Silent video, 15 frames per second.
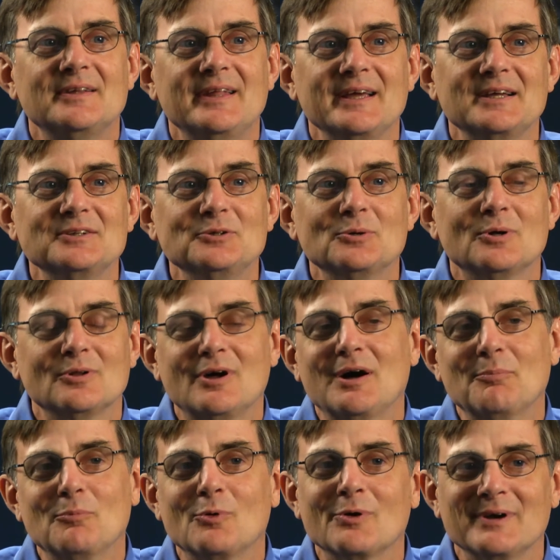They can do a
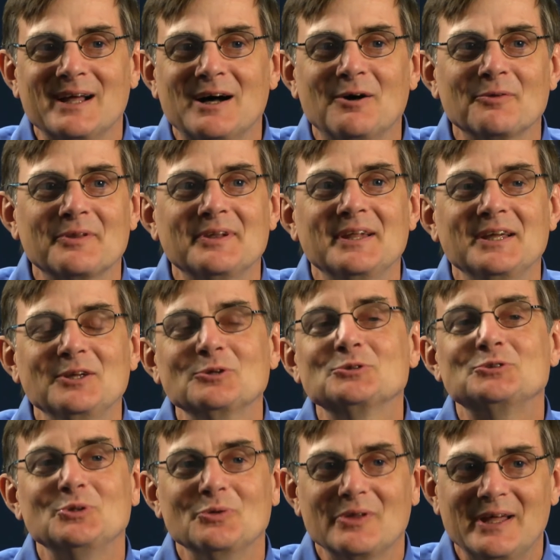lot more now than they
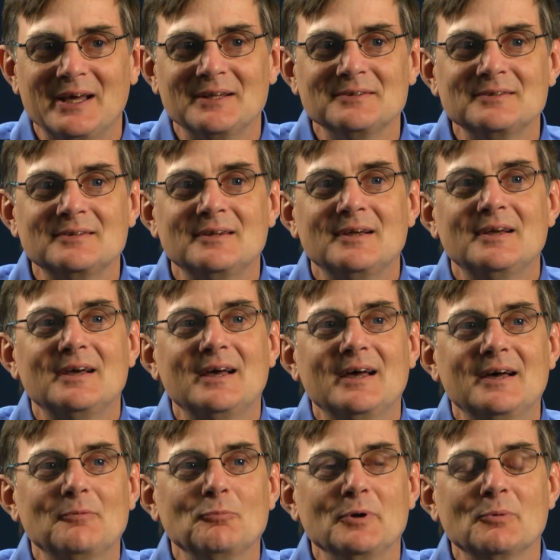used to then,
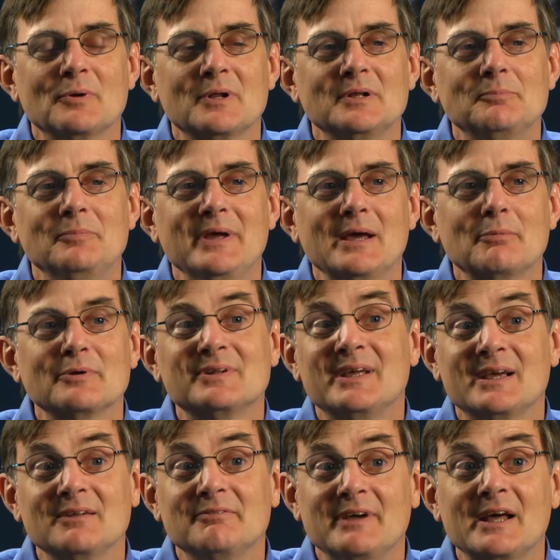and we wanted to be able to
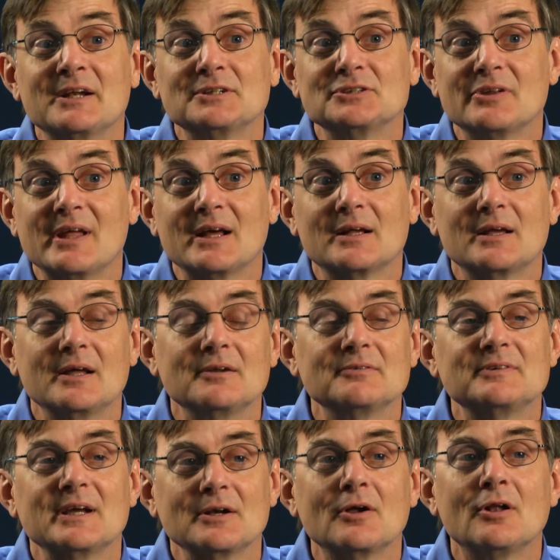take advantage of that kind
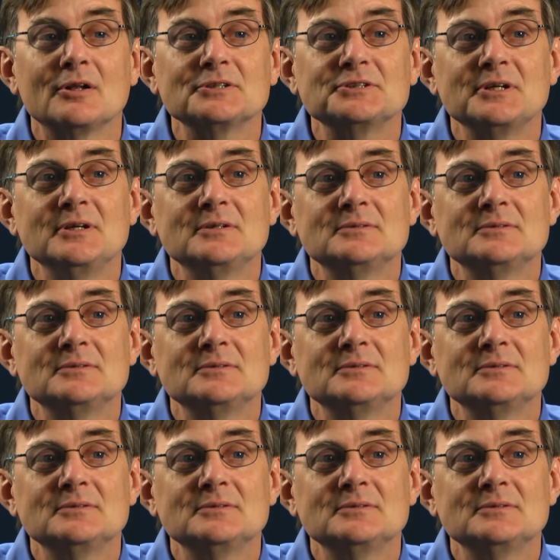of technology.